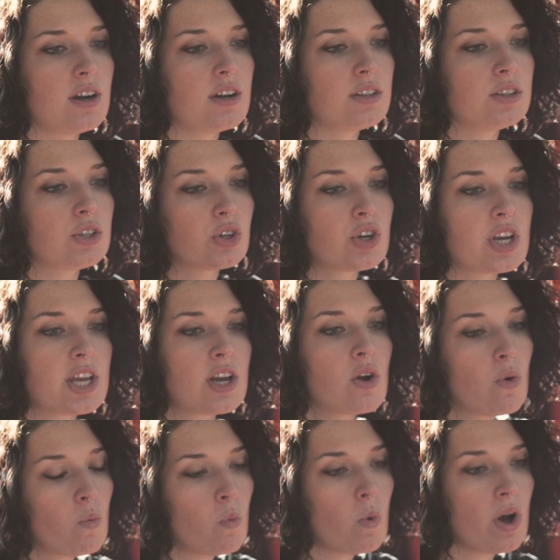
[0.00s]

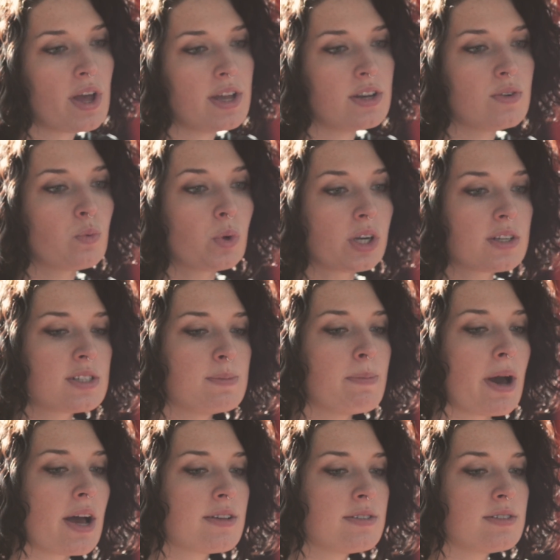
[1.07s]
Learning what works
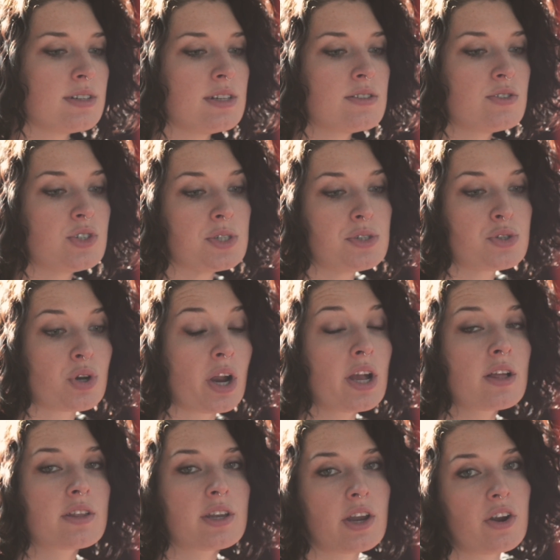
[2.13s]
best is just trial
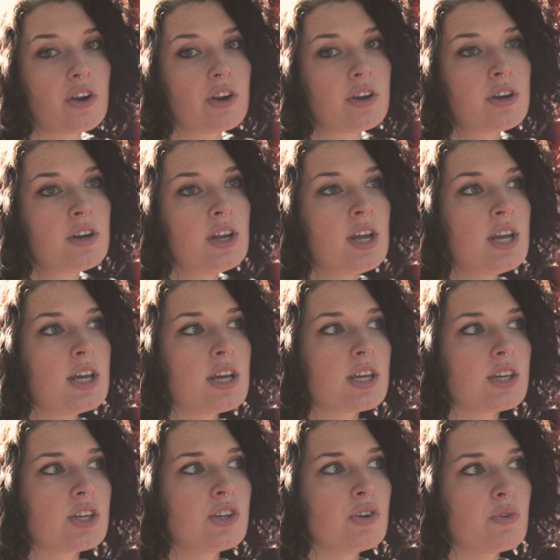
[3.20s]
and error
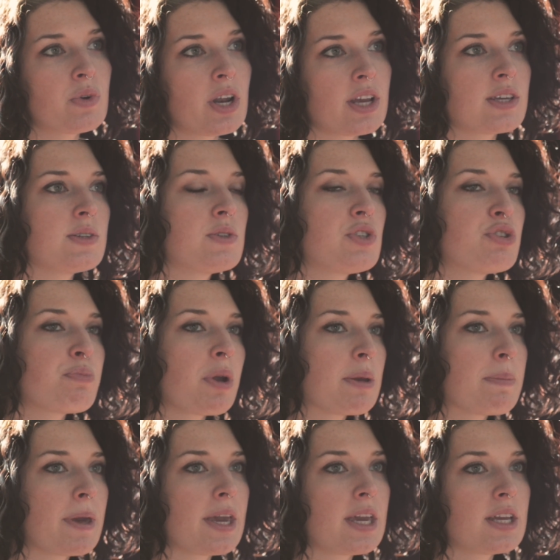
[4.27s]
you know, when I use spray
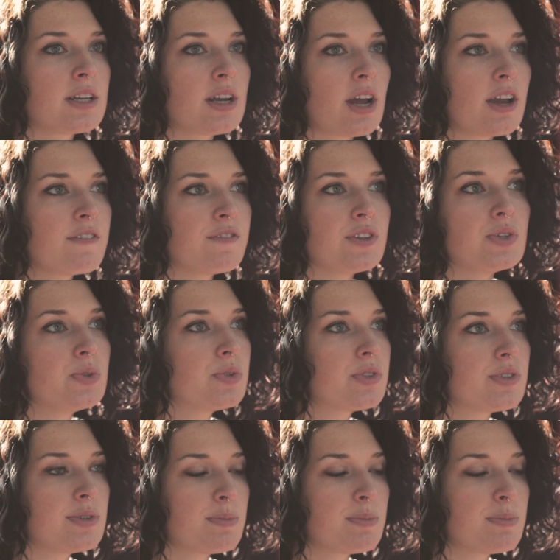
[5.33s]
paint, I've used